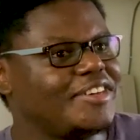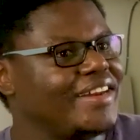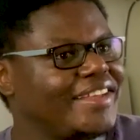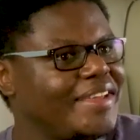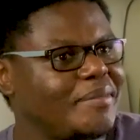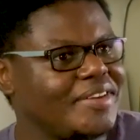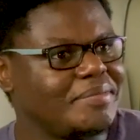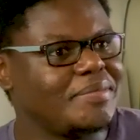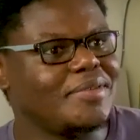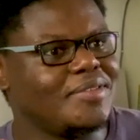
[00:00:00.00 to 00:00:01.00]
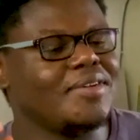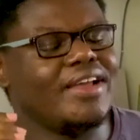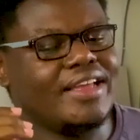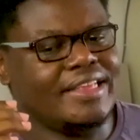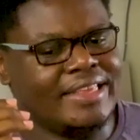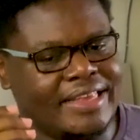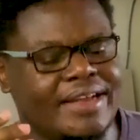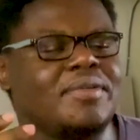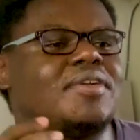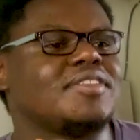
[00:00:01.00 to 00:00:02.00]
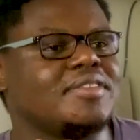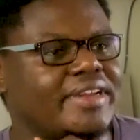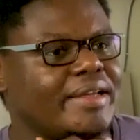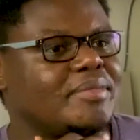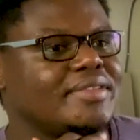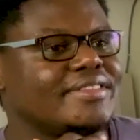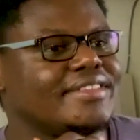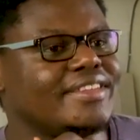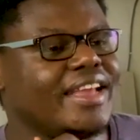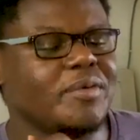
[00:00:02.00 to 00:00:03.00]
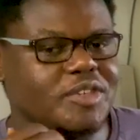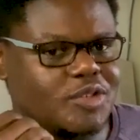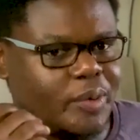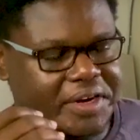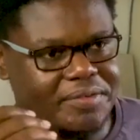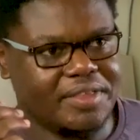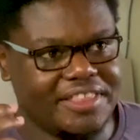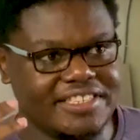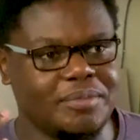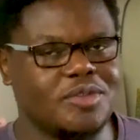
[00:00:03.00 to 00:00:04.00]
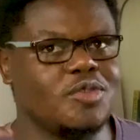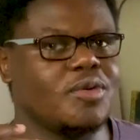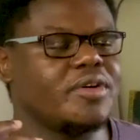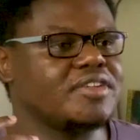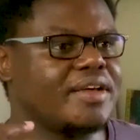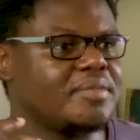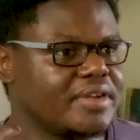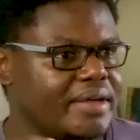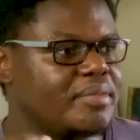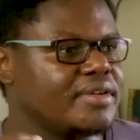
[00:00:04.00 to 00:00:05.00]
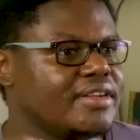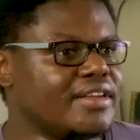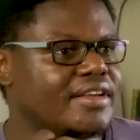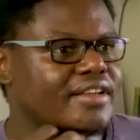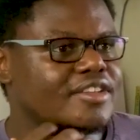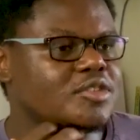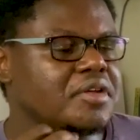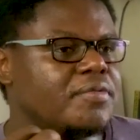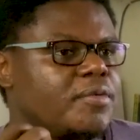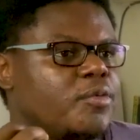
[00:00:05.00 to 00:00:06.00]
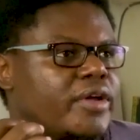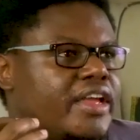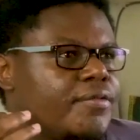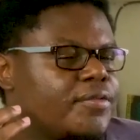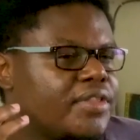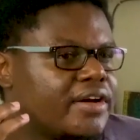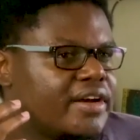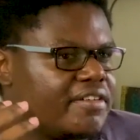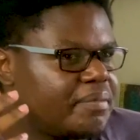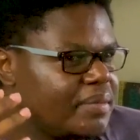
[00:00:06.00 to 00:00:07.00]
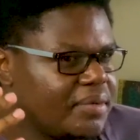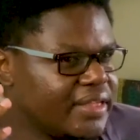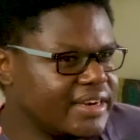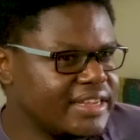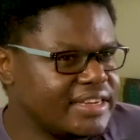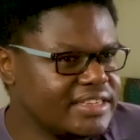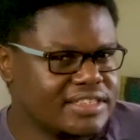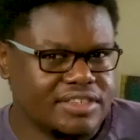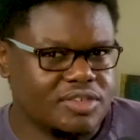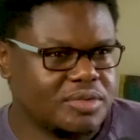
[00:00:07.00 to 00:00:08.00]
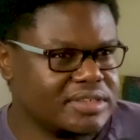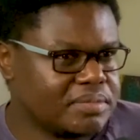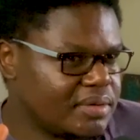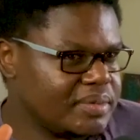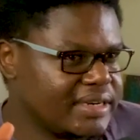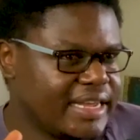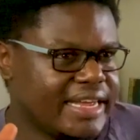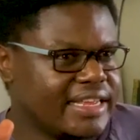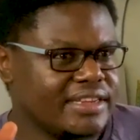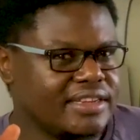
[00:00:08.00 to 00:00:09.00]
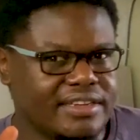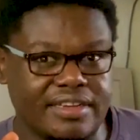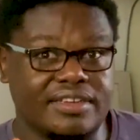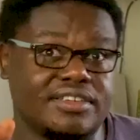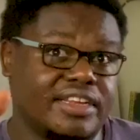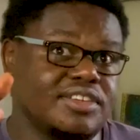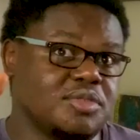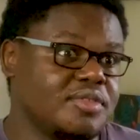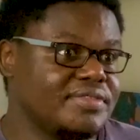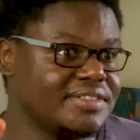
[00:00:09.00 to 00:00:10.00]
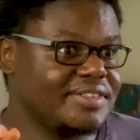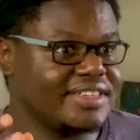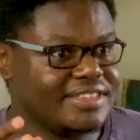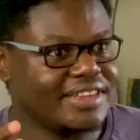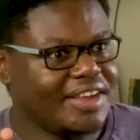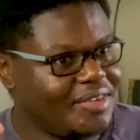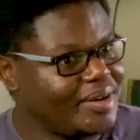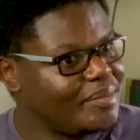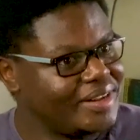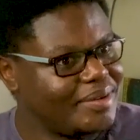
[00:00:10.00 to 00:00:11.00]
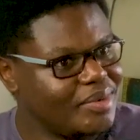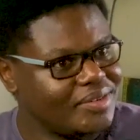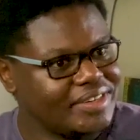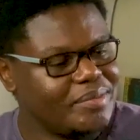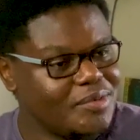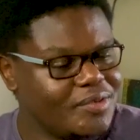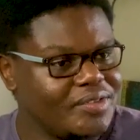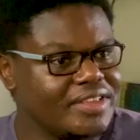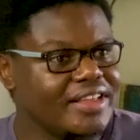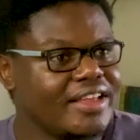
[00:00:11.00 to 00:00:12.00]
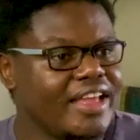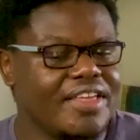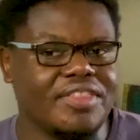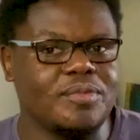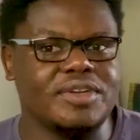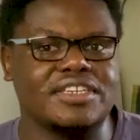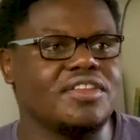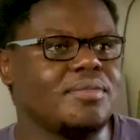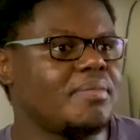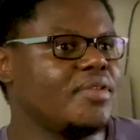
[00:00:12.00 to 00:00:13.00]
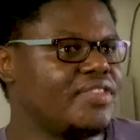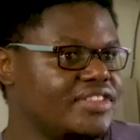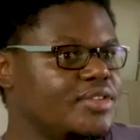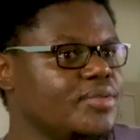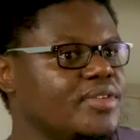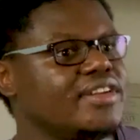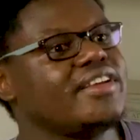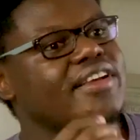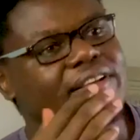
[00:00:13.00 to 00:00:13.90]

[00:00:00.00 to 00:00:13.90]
the trailer came out, and people knew, we know it's going to happen. Yeah. And we're just waiting for the things that we knew were going to happen. So if there are enough people that can listen to a Zimbabwean guy and two of his friends rambling about a movie, and then we tell them about this dude,